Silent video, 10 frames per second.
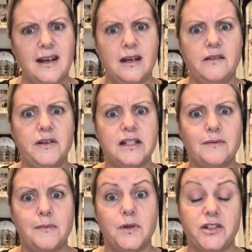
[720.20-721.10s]
didn't even use
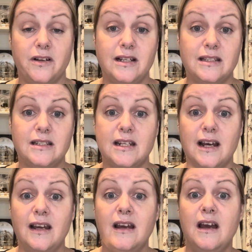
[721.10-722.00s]
my moisturizer
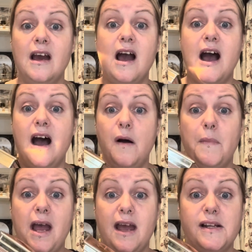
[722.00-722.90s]
today,
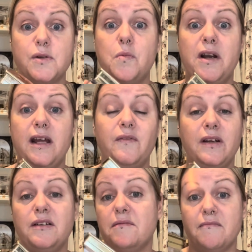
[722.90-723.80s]
and won't
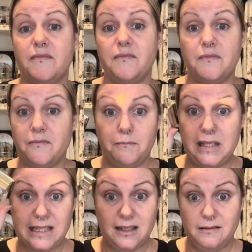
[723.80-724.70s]
even
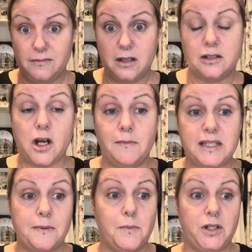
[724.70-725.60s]
miss it. I don't
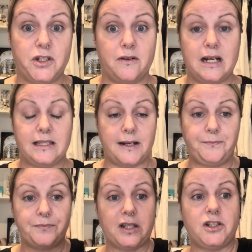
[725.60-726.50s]
miss my moisturizer.
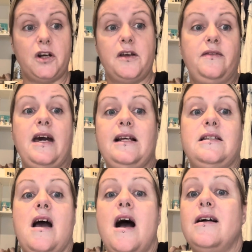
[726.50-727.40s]
So that is
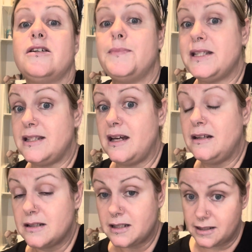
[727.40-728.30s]

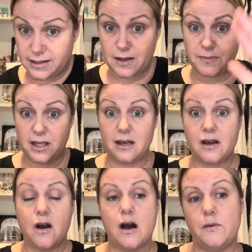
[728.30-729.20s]
100%
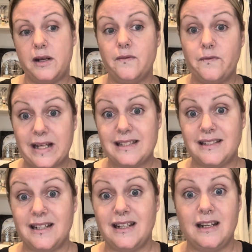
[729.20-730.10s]
something I would
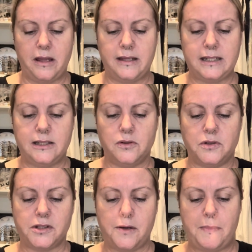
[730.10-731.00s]
invest in. This is
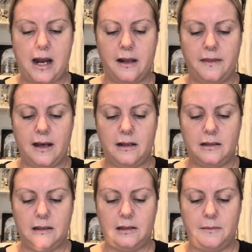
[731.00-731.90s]
also part of that
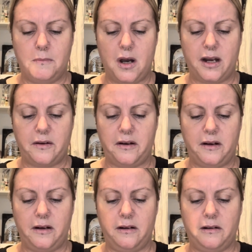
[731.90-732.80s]
Le
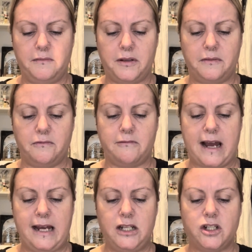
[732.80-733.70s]
Micro
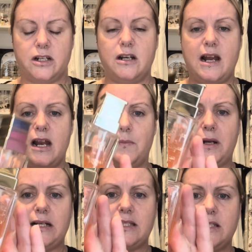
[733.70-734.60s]
range. I don't know how to
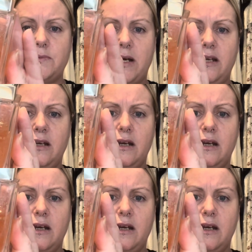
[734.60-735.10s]
pronounce this one,